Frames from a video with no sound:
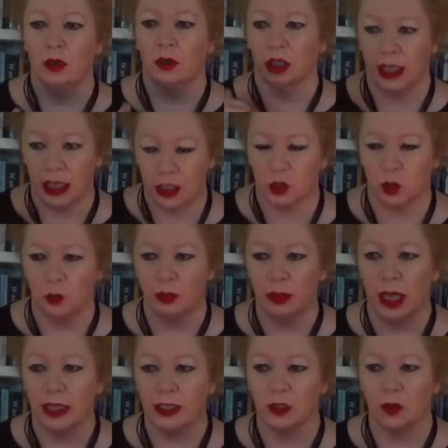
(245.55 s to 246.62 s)
get to a
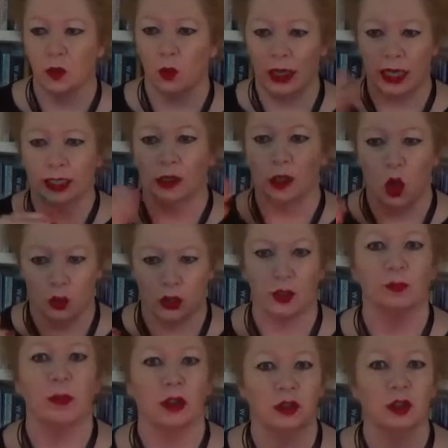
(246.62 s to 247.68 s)
place or get lost
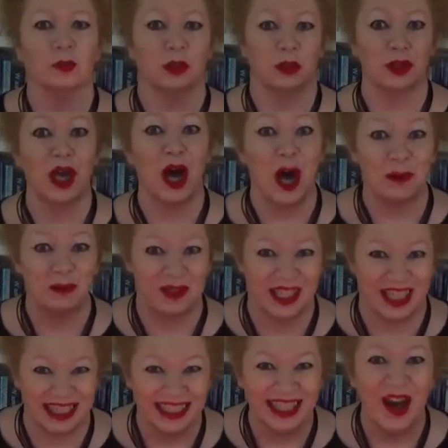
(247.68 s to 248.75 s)
multiple times
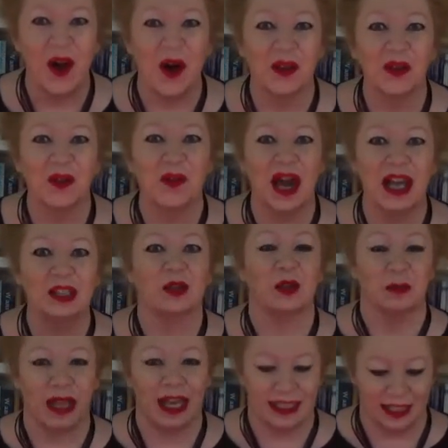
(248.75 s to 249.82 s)
on the way to a
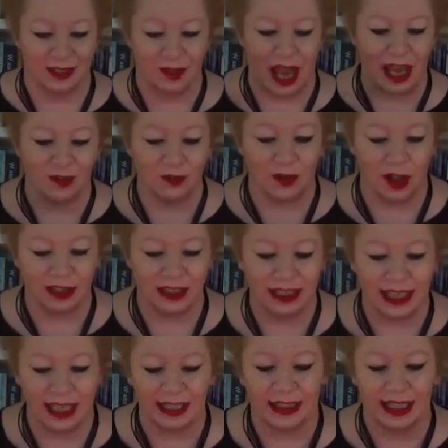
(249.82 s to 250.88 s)
place and finally
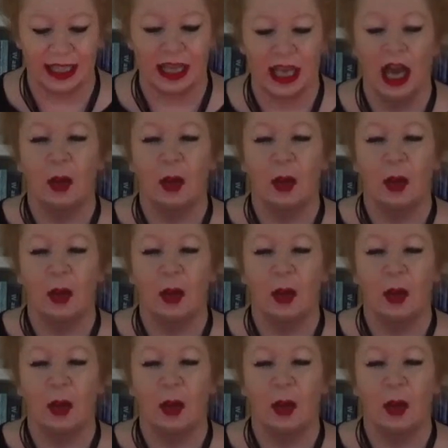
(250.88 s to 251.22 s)
get there.